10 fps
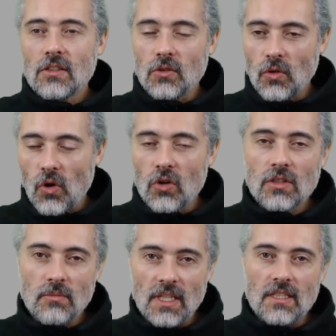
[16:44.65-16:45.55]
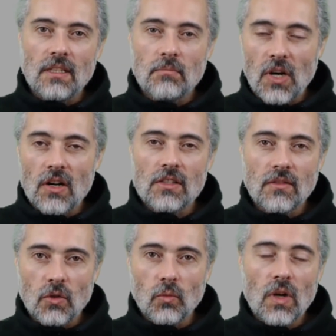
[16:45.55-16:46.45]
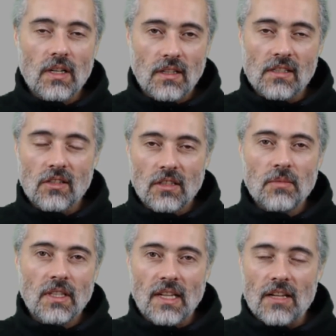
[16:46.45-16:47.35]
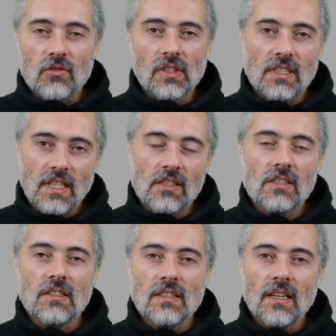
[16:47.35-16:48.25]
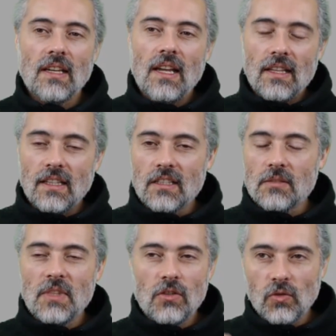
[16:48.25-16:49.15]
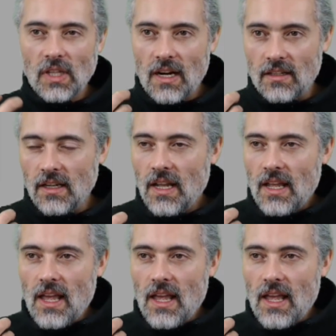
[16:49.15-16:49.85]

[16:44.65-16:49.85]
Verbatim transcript: So automating parts of your work is going to be a natural extension to that. That doesn't mean you learn